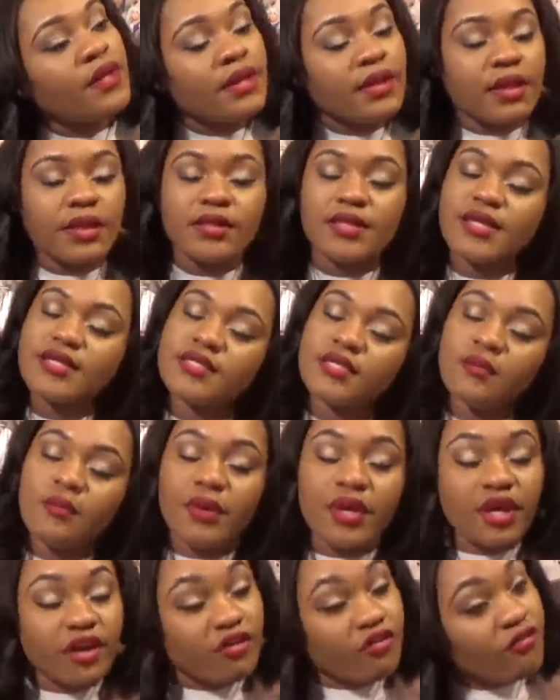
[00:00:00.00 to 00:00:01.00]
It doesn't
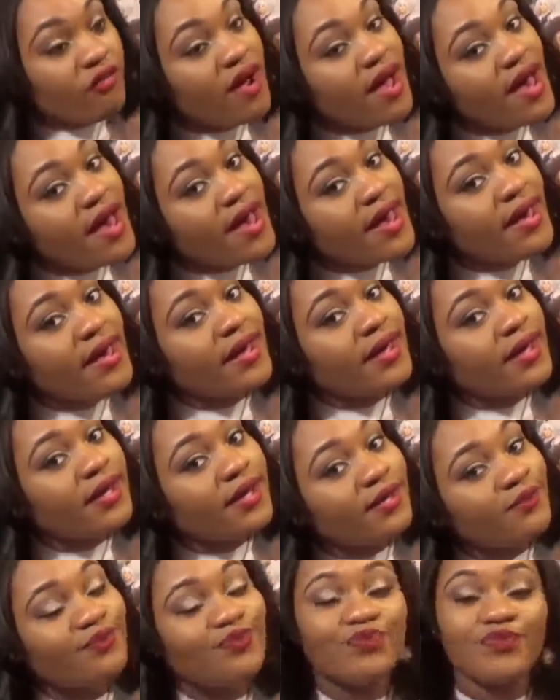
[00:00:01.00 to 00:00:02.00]
make it
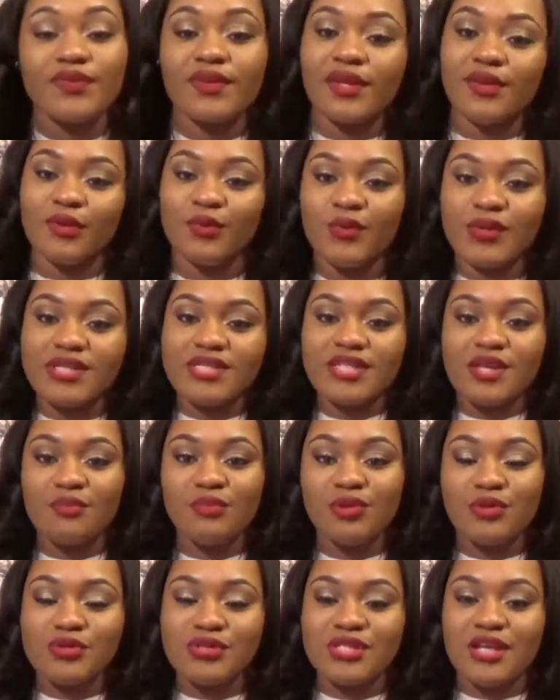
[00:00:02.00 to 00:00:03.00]
right. You win
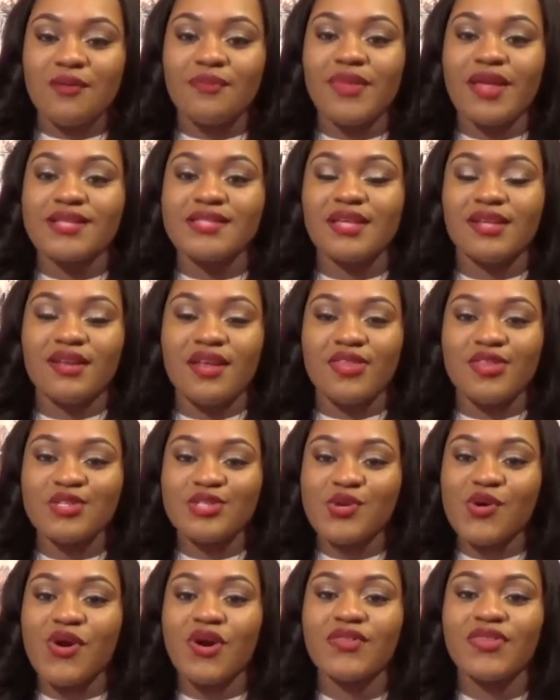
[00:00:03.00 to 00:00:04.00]
some, lose some. That's another
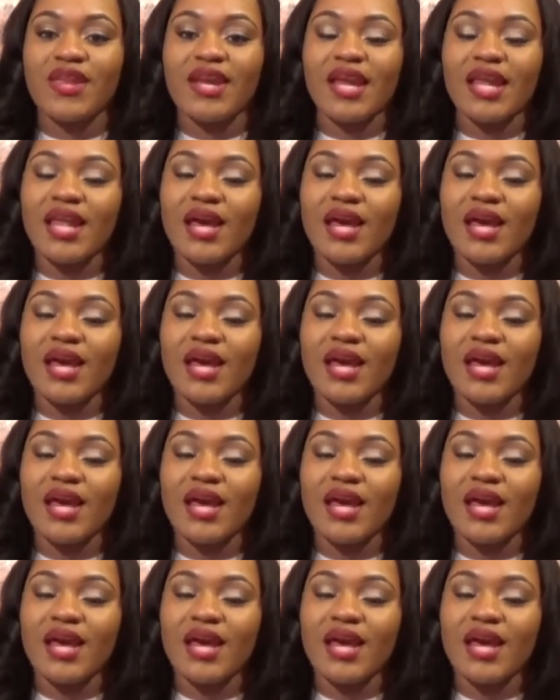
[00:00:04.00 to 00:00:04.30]
song that I